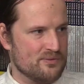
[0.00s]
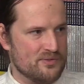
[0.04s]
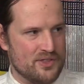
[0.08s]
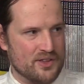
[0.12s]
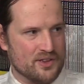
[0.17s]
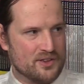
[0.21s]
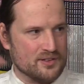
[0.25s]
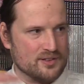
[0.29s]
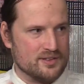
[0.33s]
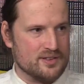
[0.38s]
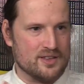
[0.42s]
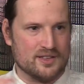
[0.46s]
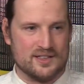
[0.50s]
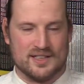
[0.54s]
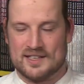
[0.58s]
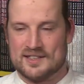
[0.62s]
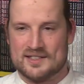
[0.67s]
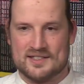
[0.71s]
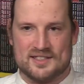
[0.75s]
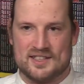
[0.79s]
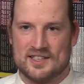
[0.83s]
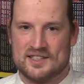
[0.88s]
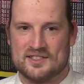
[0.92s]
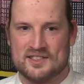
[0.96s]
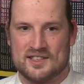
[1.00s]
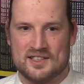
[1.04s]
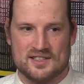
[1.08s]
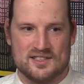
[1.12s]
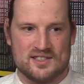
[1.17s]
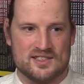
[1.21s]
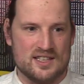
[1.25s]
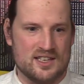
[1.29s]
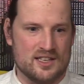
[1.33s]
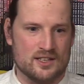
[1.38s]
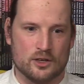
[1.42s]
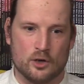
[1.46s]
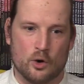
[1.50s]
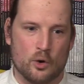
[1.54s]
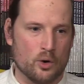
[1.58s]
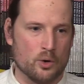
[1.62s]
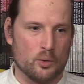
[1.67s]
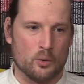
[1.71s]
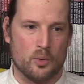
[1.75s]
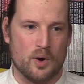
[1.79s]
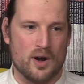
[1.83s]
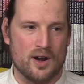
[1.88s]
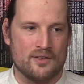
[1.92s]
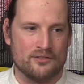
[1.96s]
the the consistency or,
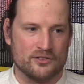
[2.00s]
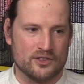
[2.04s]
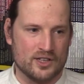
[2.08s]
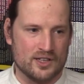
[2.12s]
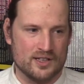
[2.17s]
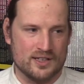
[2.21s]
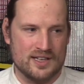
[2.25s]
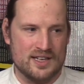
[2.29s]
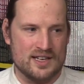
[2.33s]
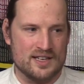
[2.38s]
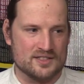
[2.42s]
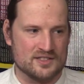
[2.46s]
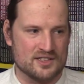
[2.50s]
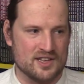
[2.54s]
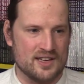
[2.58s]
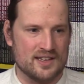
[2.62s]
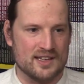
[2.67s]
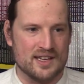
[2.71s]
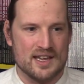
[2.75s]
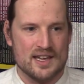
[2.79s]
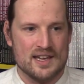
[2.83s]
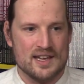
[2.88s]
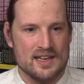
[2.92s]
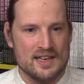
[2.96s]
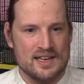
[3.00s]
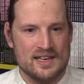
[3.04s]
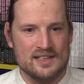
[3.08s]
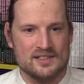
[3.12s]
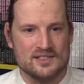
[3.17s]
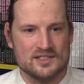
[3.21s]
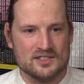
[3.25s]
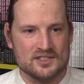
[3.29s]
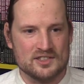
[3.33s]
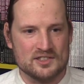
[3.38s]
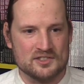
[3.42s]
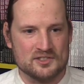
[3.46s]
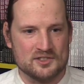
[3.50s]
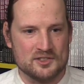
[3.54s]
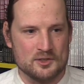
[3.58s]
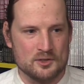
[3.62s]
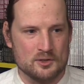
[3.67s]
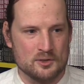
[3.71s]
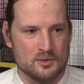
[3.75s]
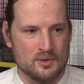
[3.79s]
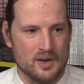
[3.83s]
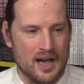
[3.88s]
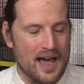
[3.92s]
or whatever it needs. Like he just assumed